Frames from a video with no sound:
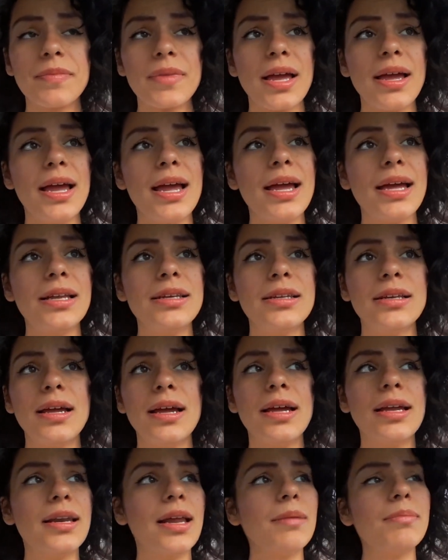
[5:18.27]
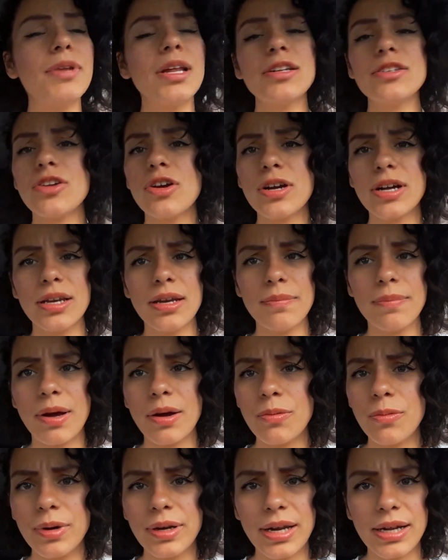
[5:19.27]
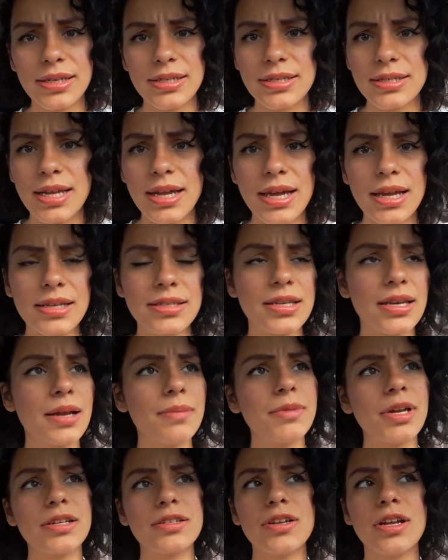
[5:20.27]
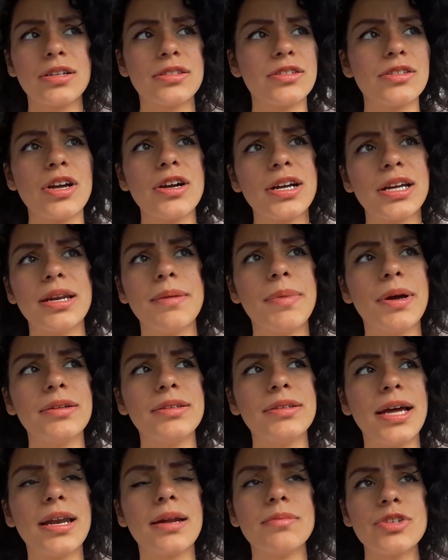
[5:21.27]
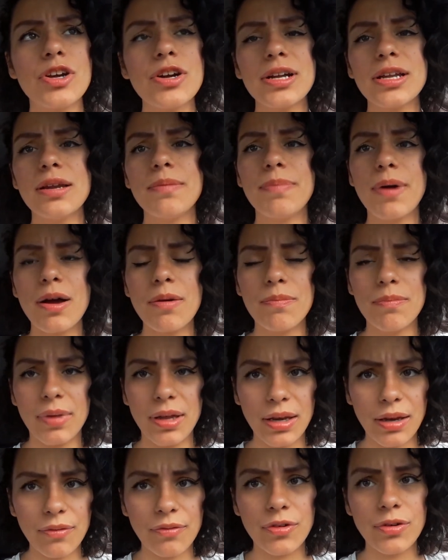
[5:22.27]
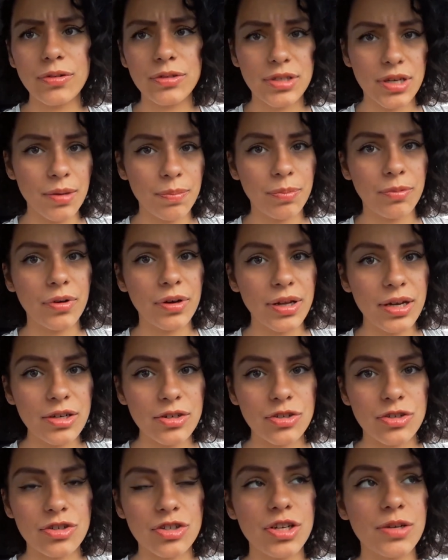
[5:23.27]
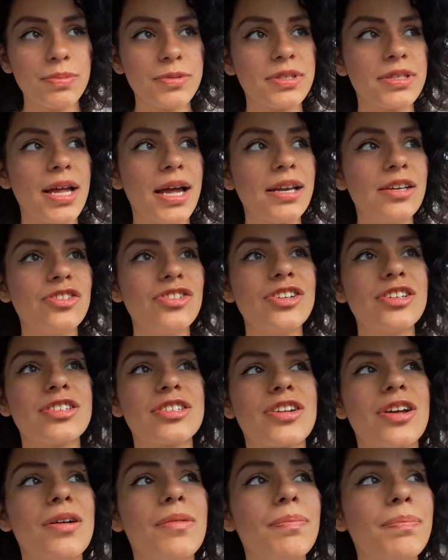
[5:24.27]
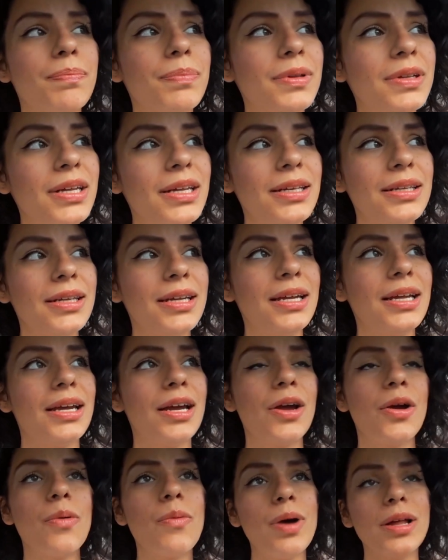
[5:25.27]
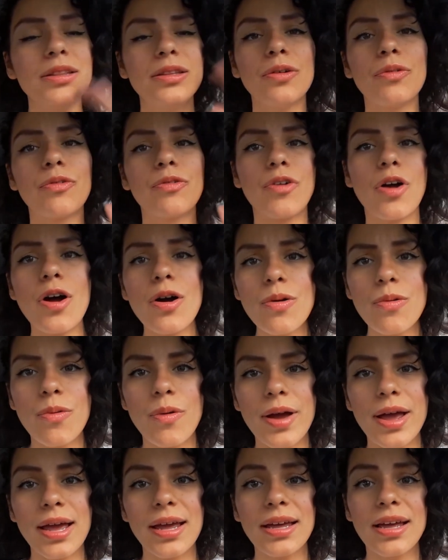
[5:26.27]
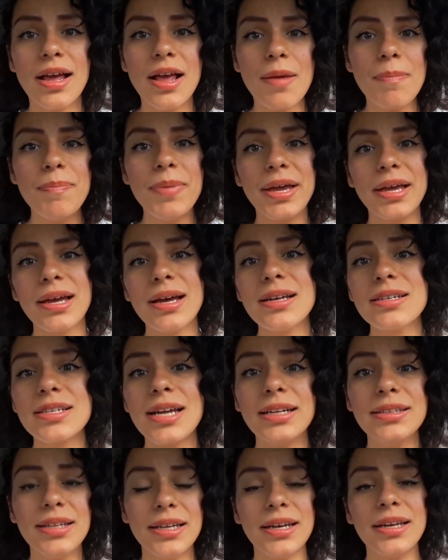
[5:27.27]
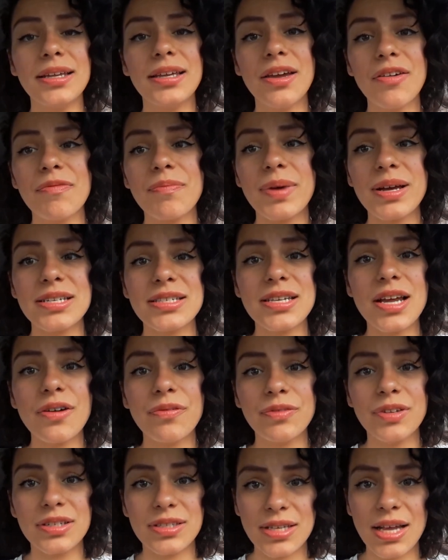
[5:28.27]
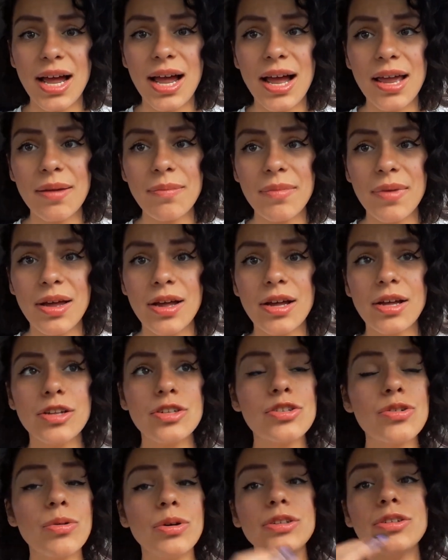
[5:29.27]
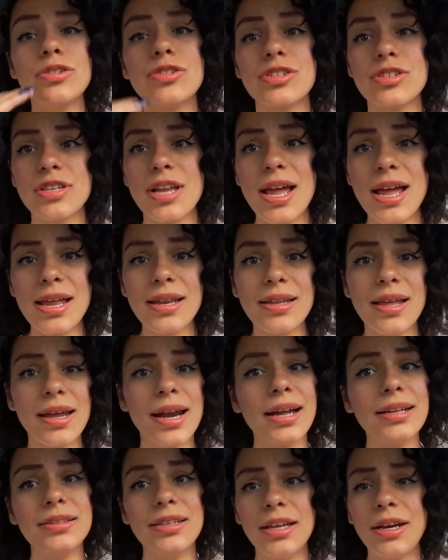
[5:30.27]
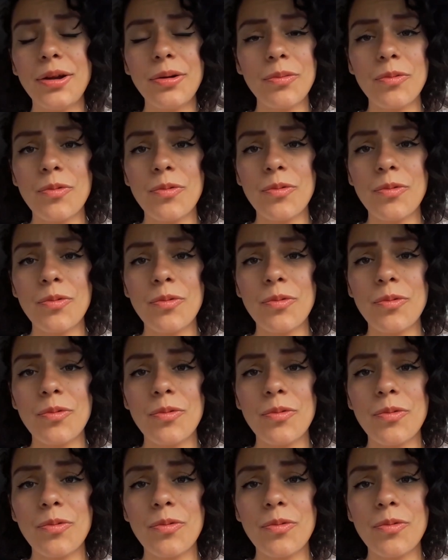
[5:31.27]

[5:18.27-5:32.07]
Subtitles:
And I'm not talking about one night stands, and I'm not talking about that. I'm talking about meaningful, deep relationships that just completely went the wrong way because I didn't give myself the time to understand that I didn't want